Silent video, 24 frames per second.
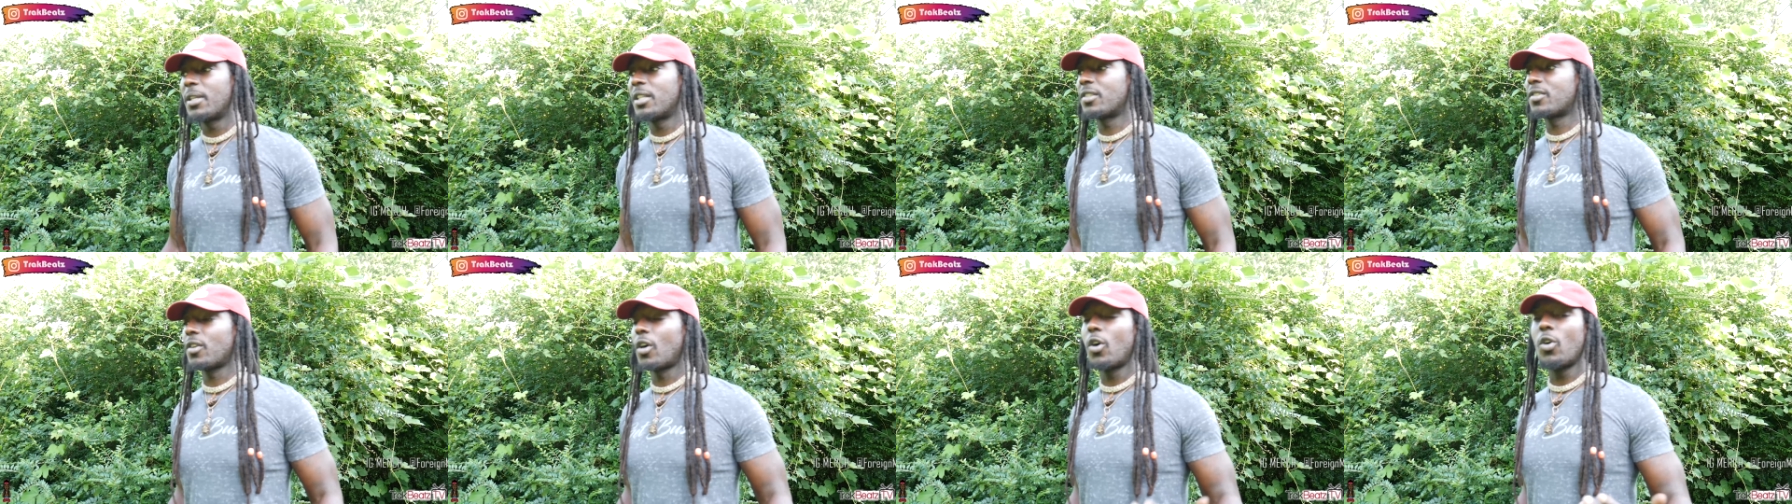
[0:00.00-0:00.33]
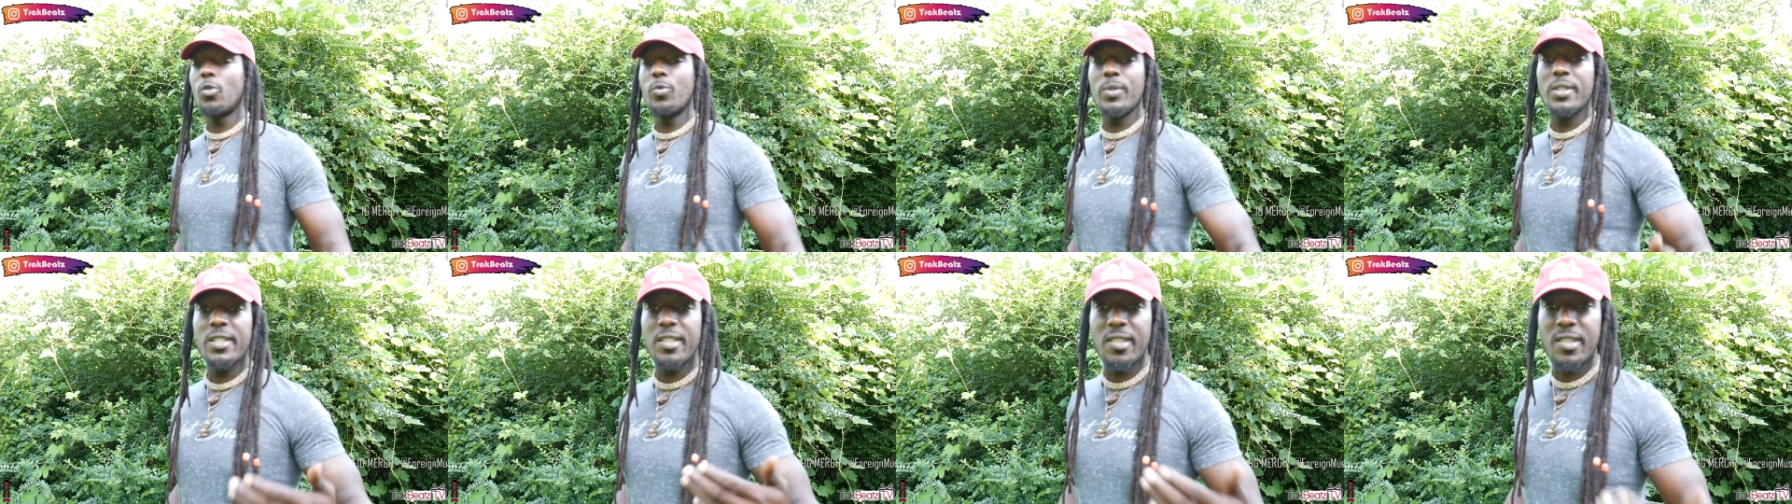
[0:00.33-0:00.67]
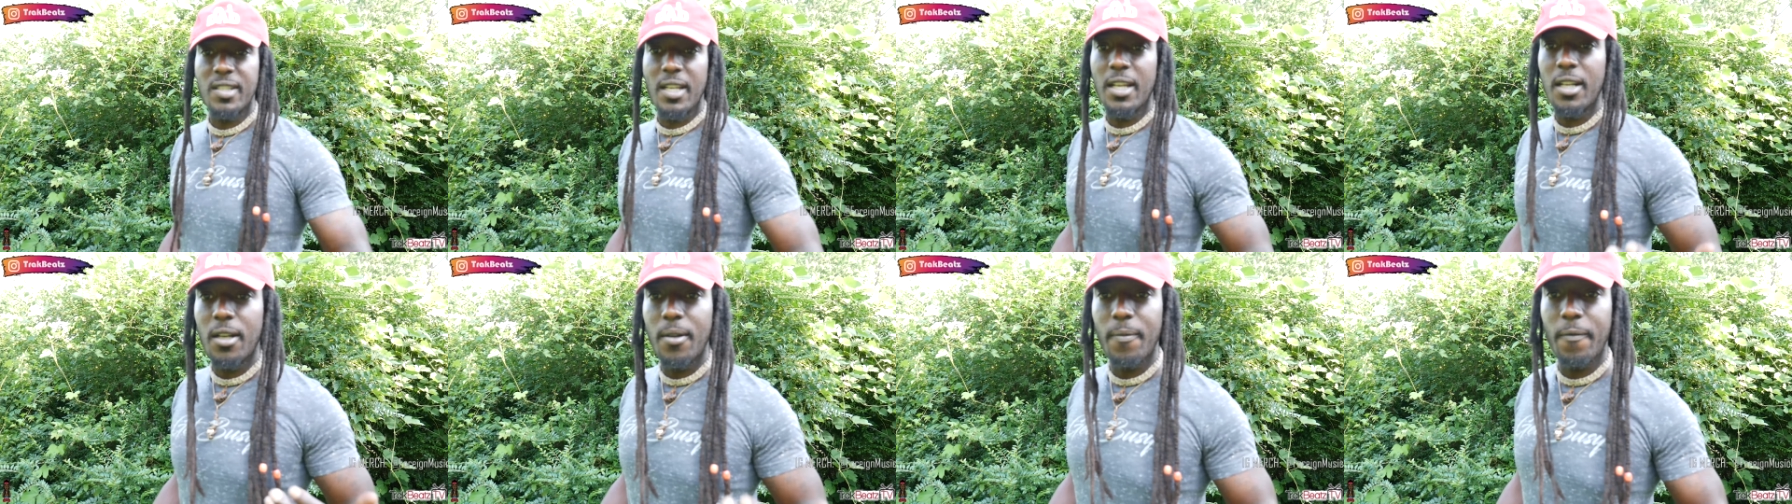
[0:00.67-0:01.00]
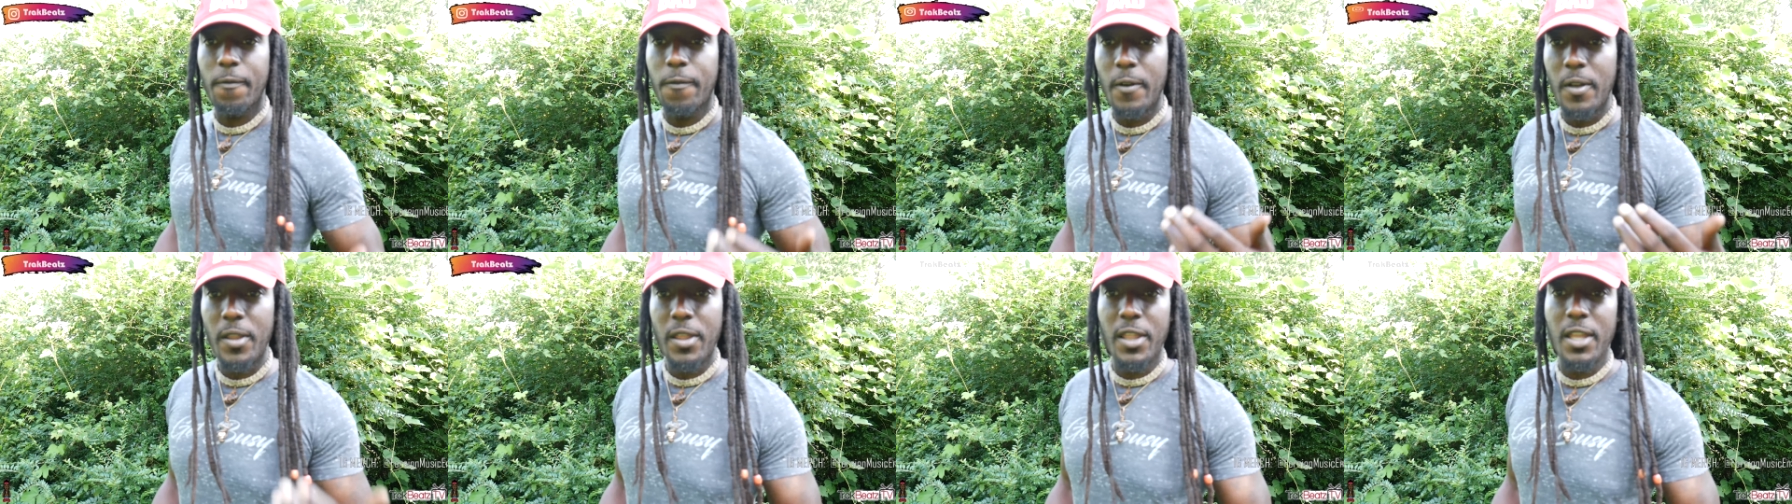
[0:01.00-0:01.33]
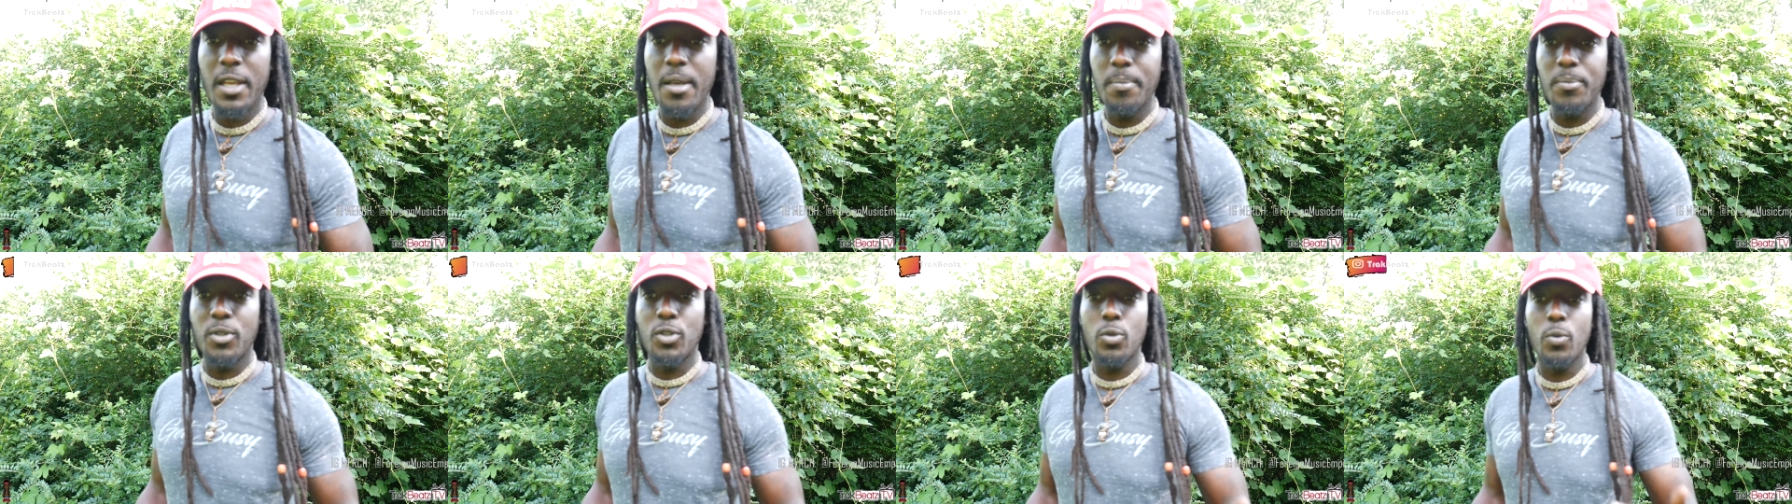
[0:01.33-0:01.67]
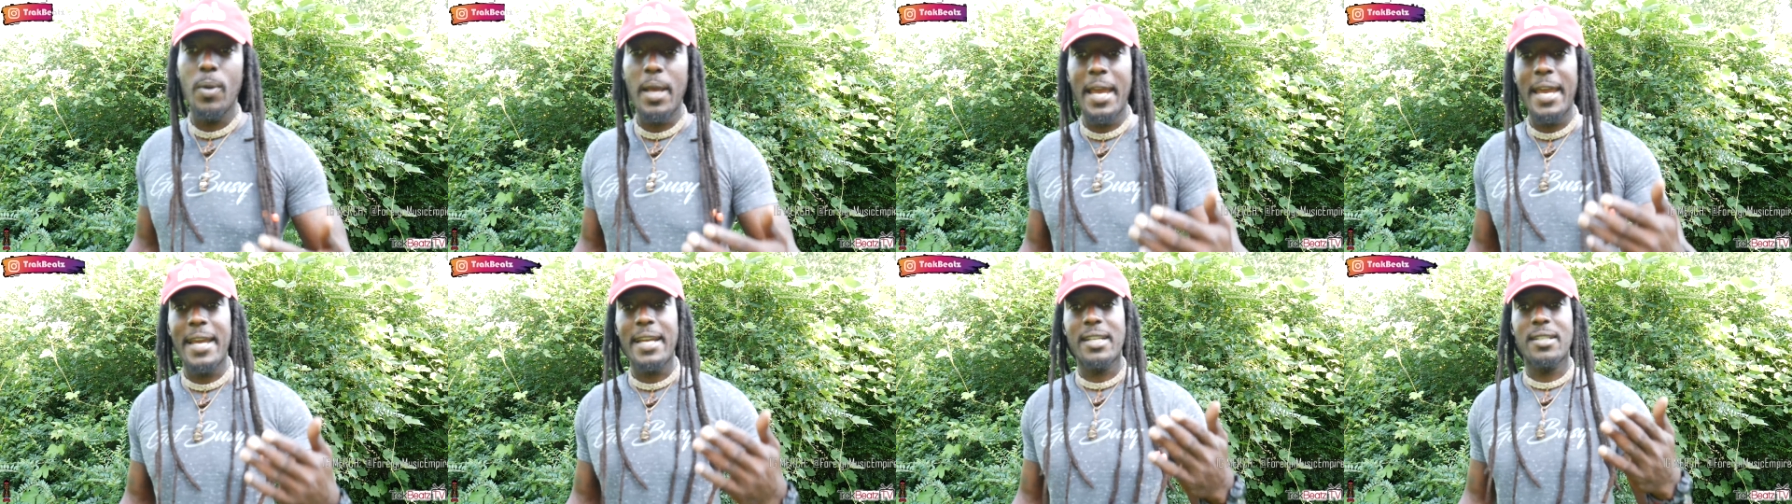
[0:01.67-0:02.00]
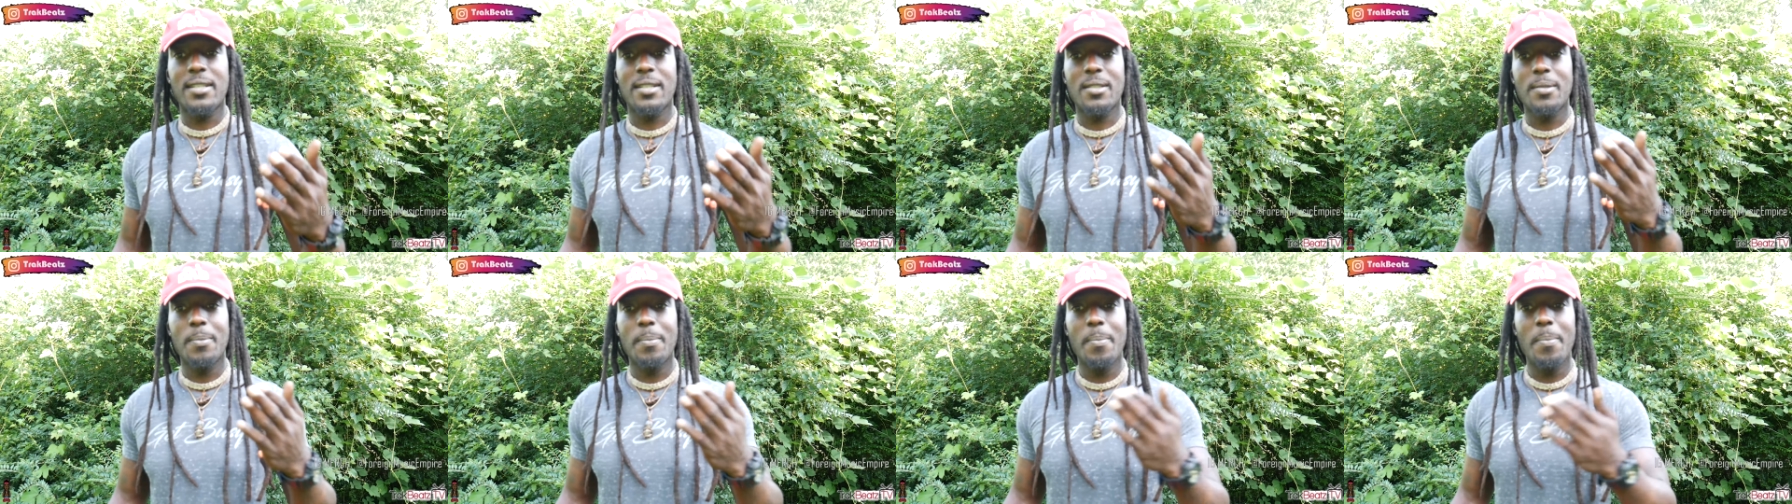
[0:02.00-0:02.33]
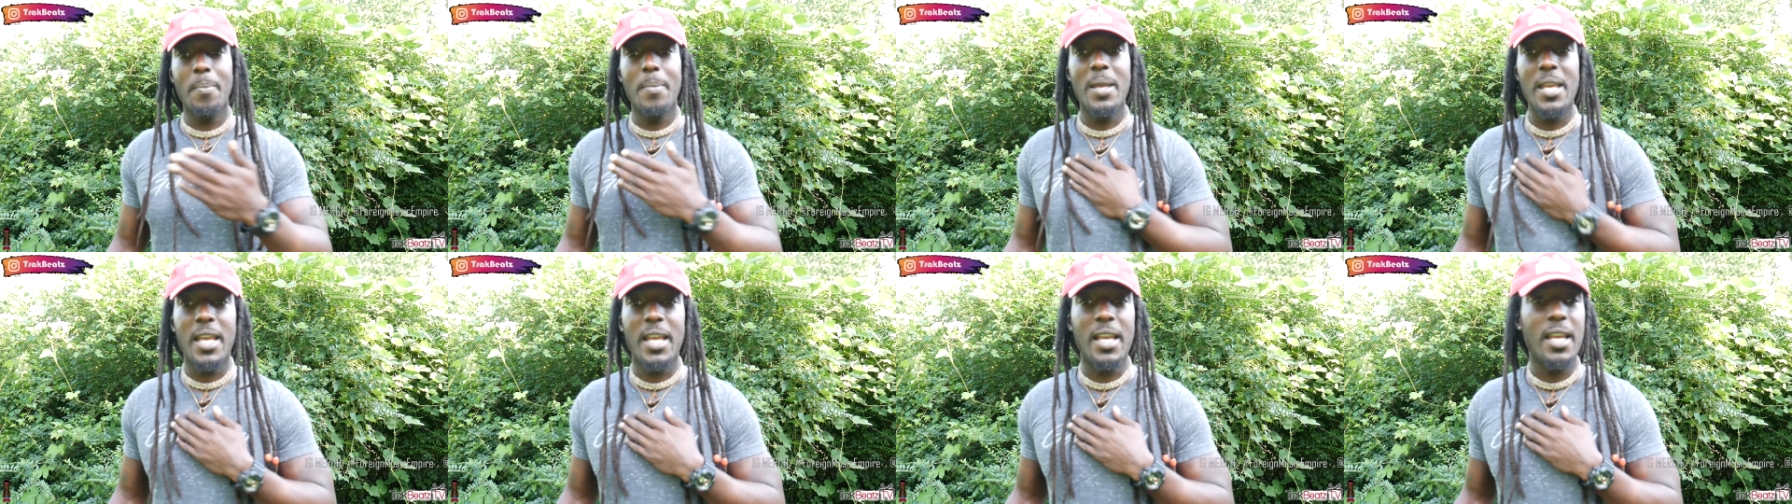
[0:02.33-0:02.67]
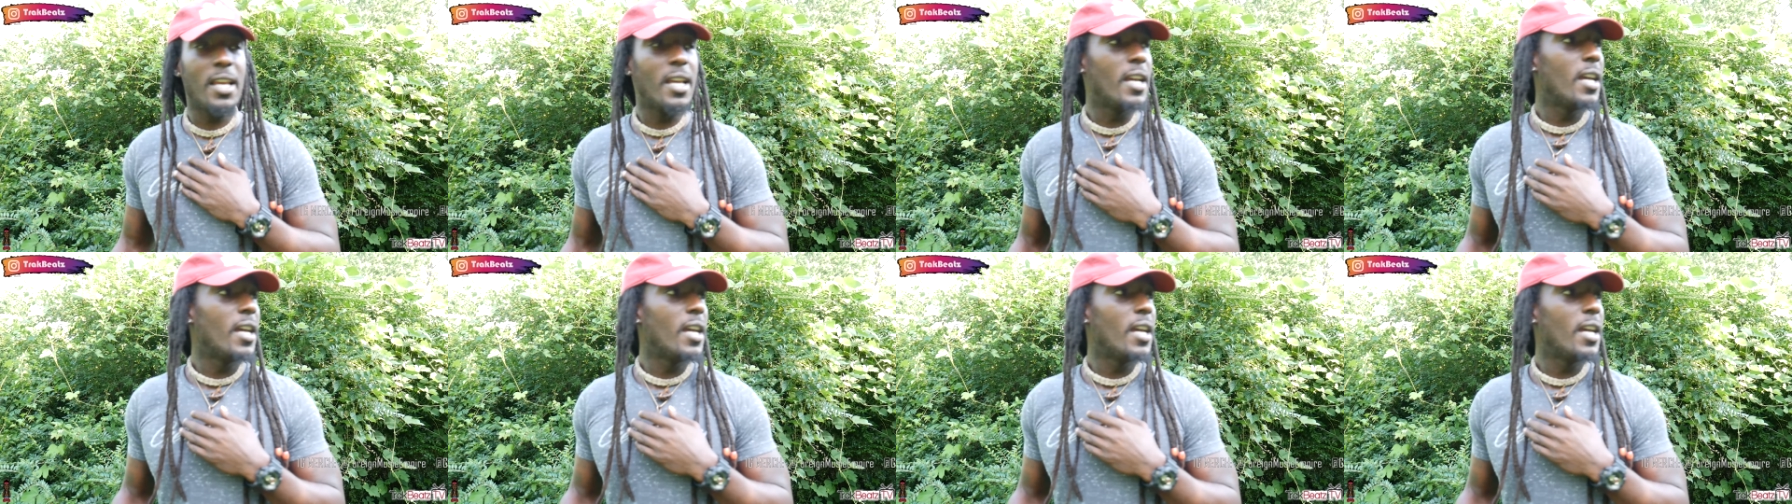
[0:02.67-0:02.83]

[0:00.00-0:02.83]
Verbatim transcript: it's always set up for them to ask me.